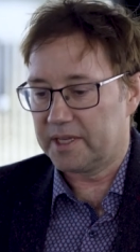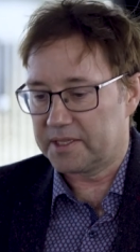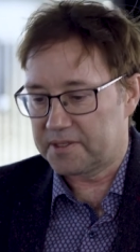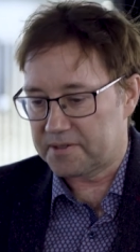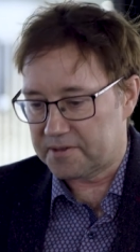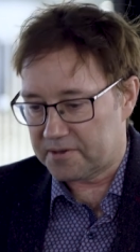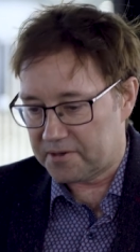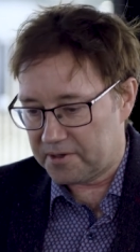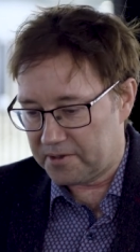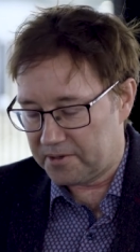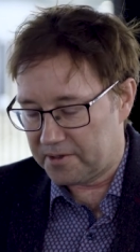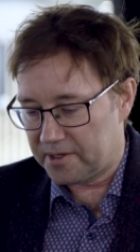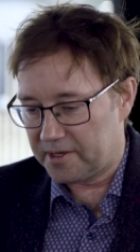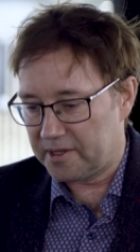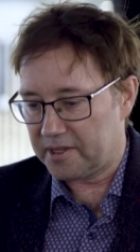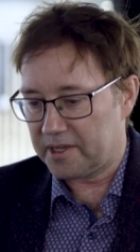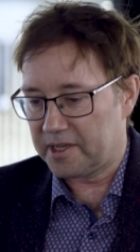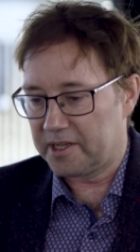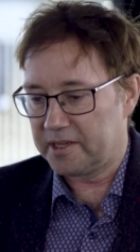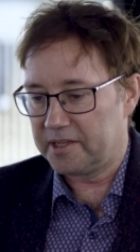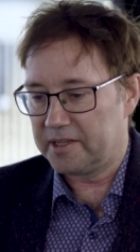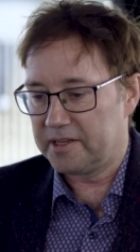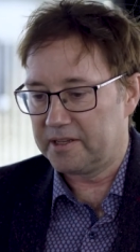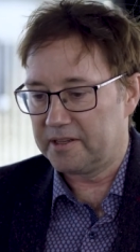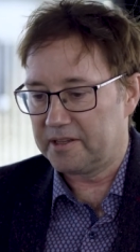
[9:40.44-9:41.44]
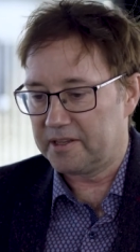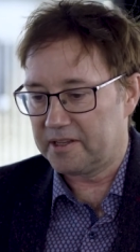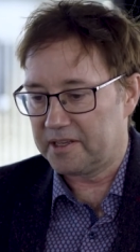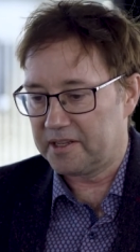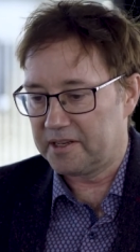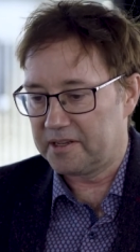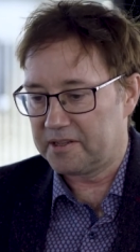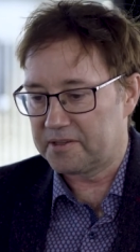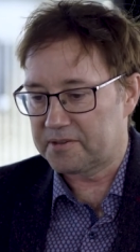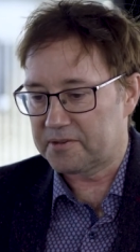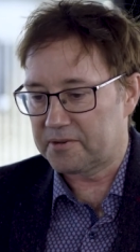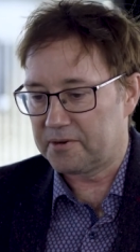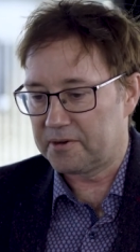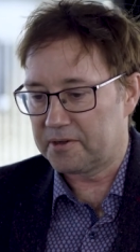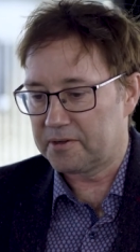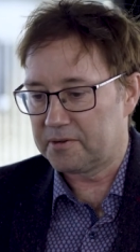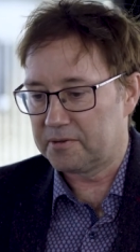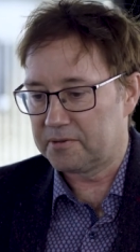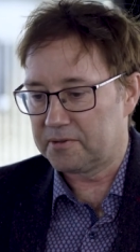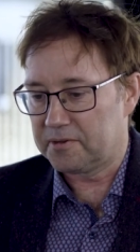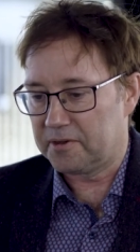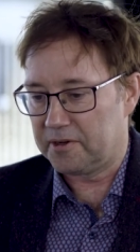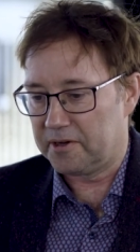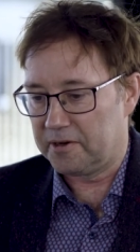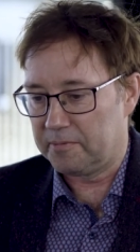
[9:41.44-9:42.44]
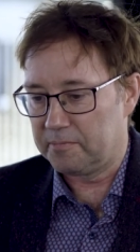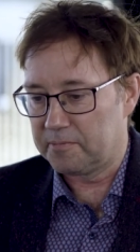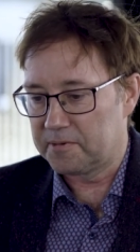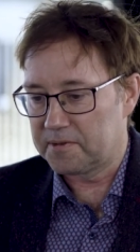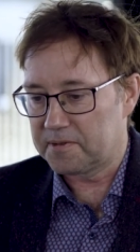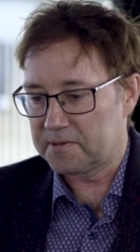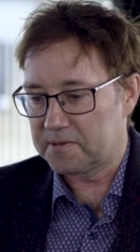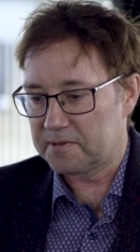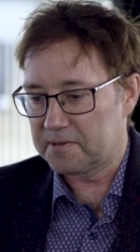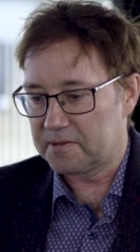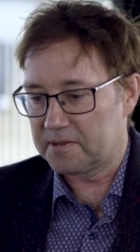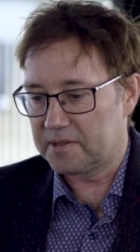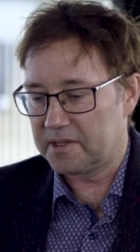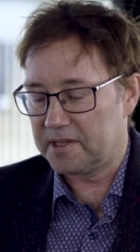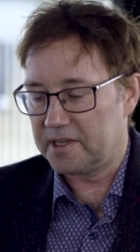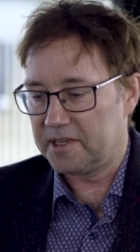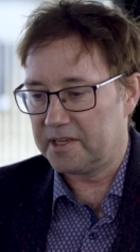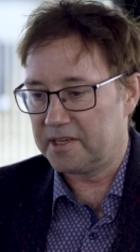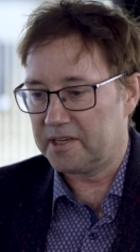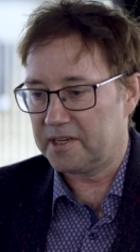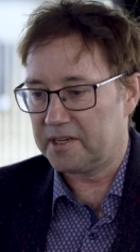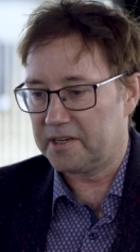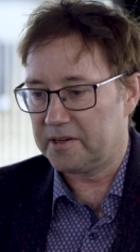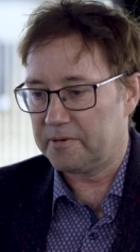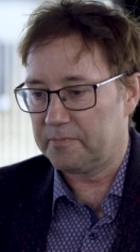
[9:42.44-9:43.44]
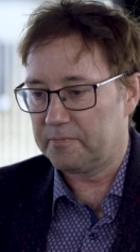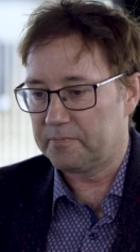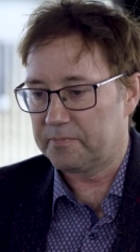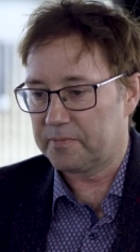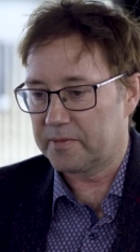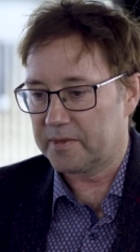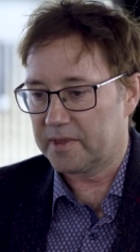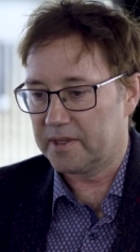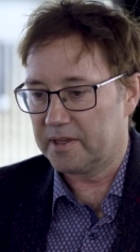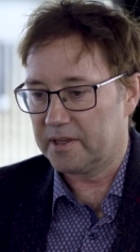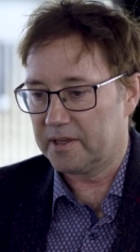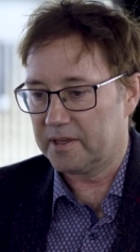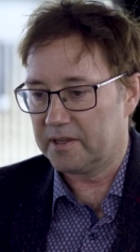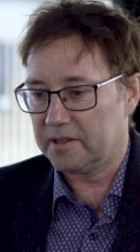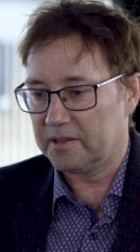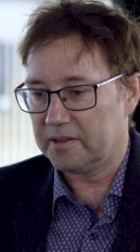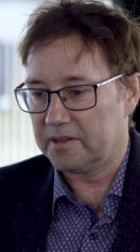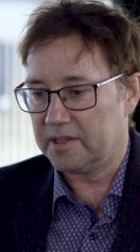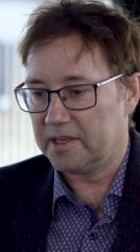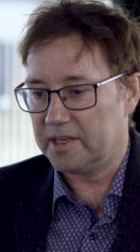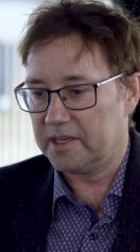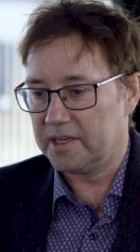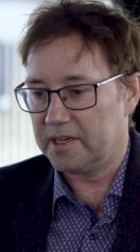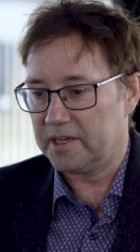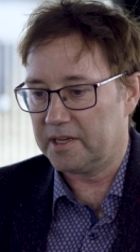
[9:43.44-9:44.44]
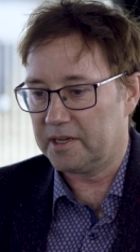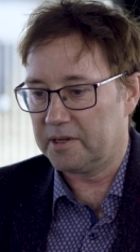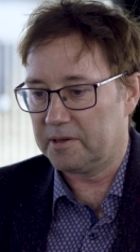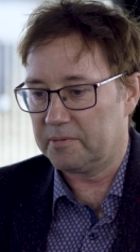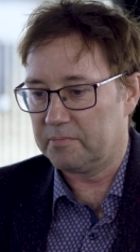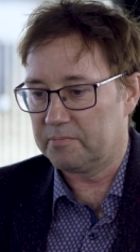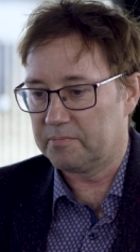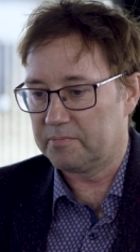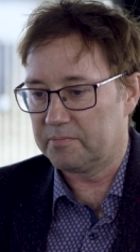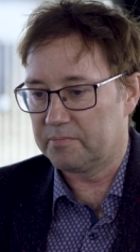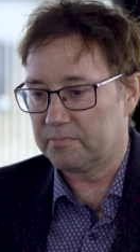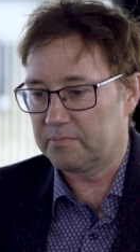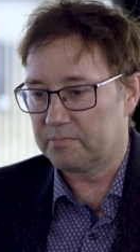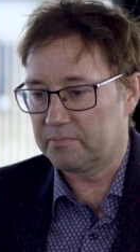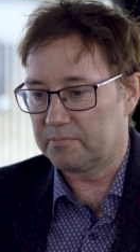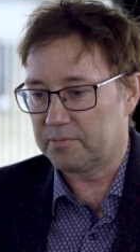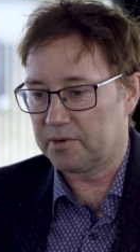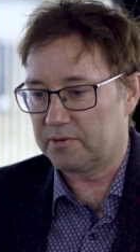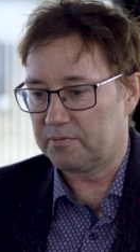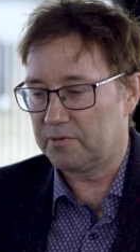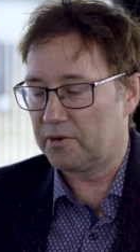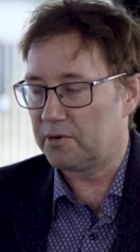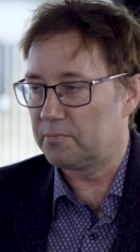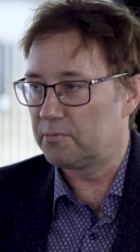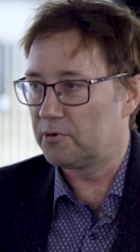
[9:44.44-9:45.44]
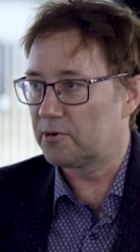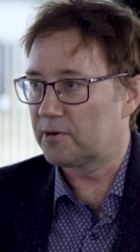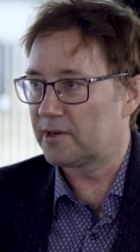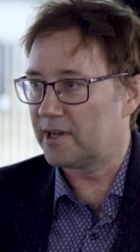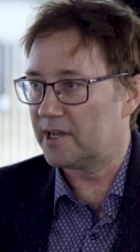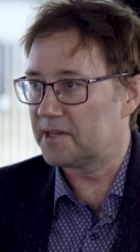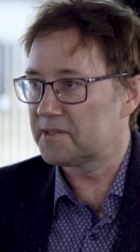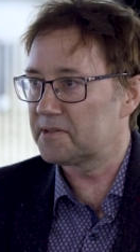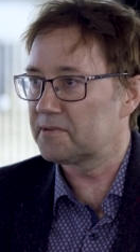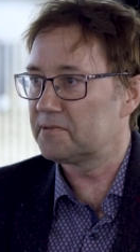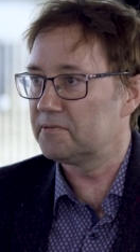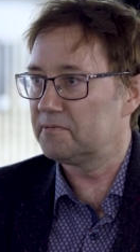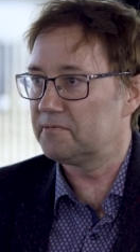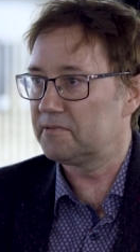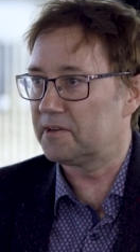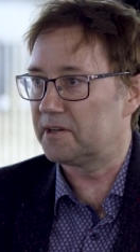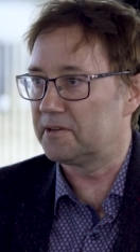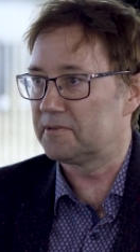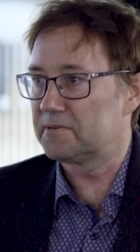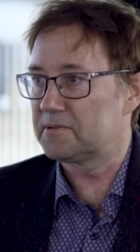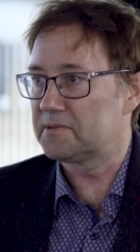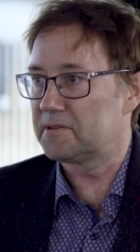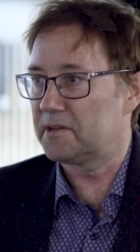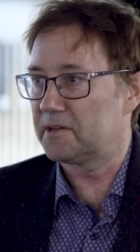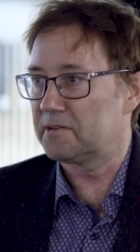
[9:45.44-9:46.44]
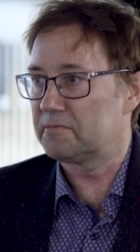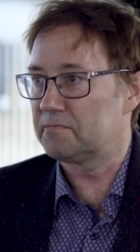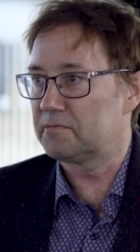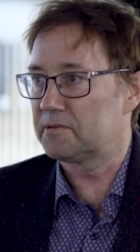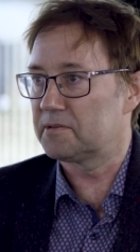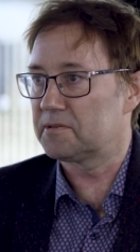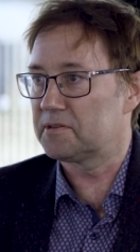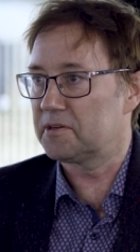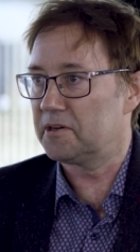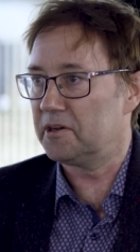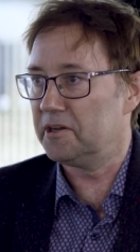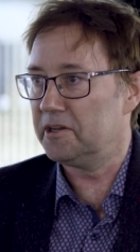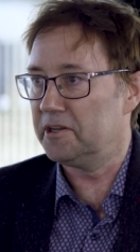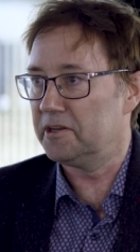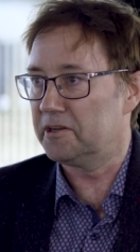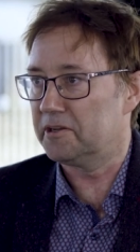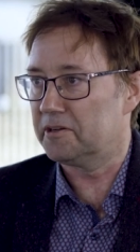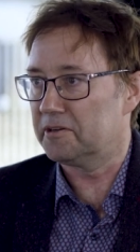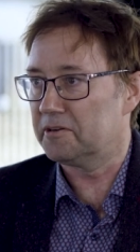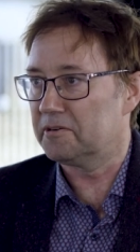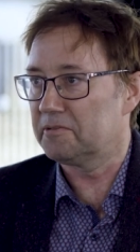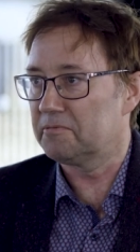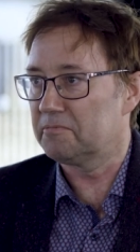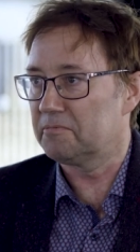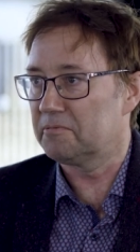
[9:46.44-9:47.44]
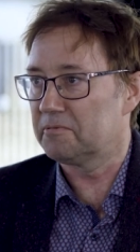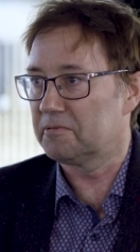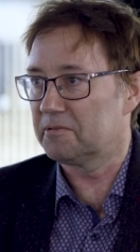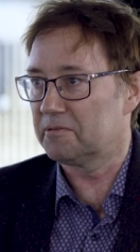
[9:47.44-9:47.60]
That's true, and in historical terms, the proverbial classical failed state was China,